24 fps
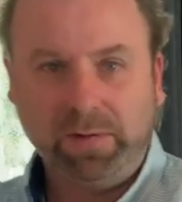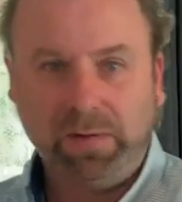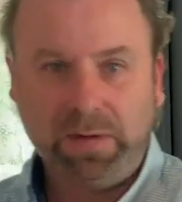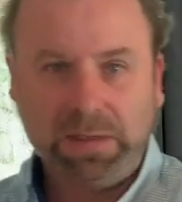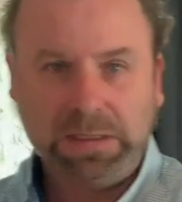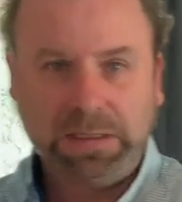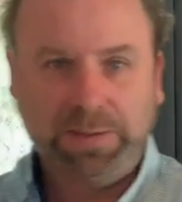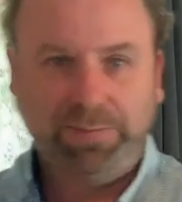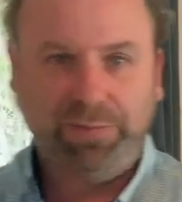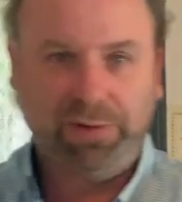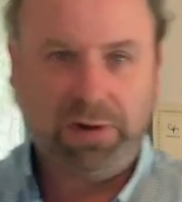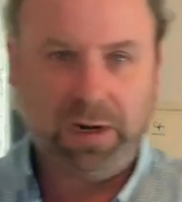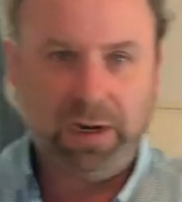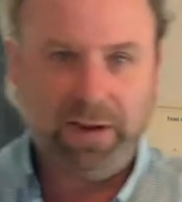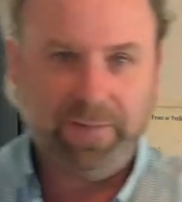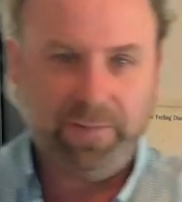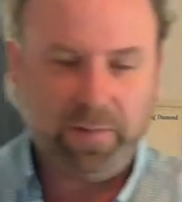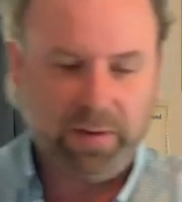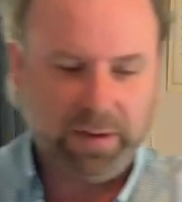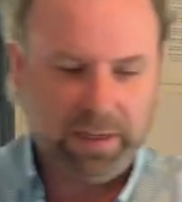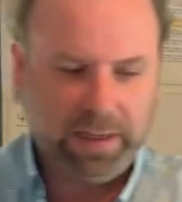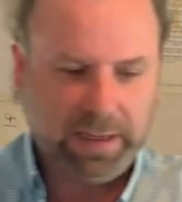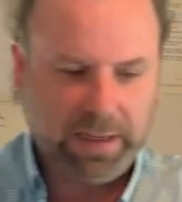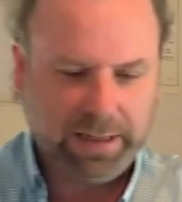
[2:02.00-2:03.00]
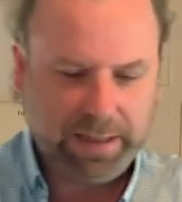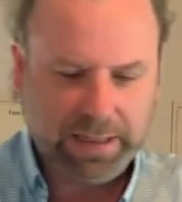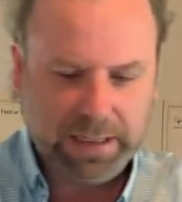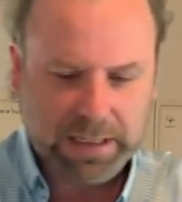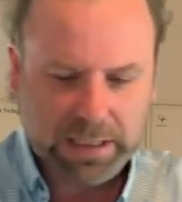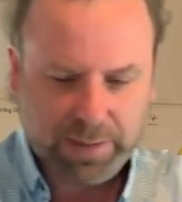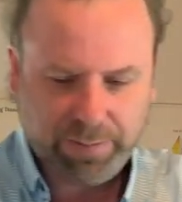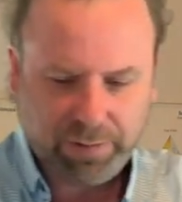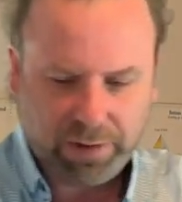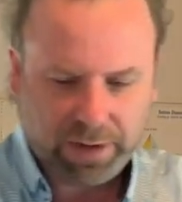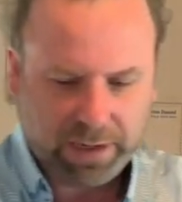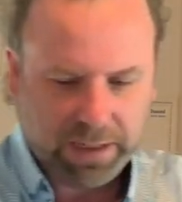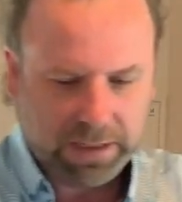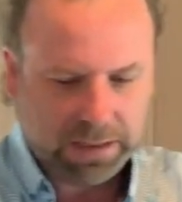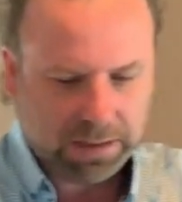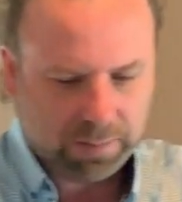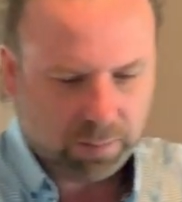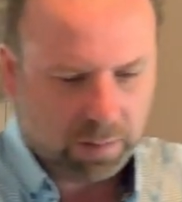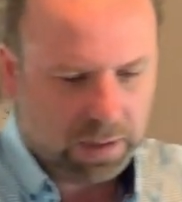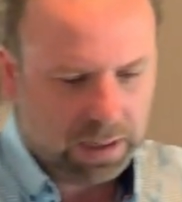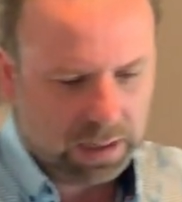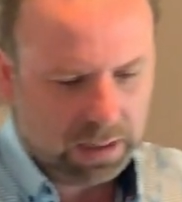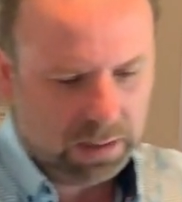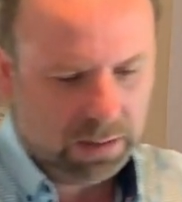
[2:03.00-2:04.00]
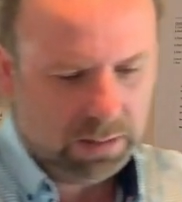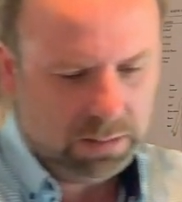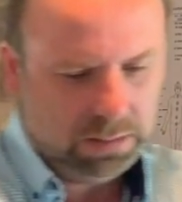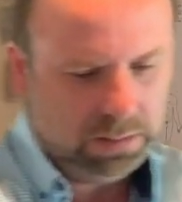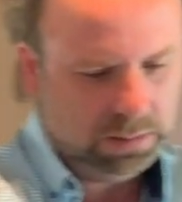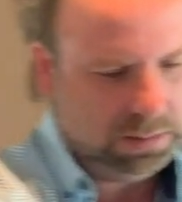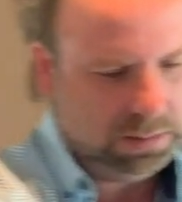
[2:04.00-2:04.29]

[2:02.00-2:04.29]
a spray of my healing spray as well.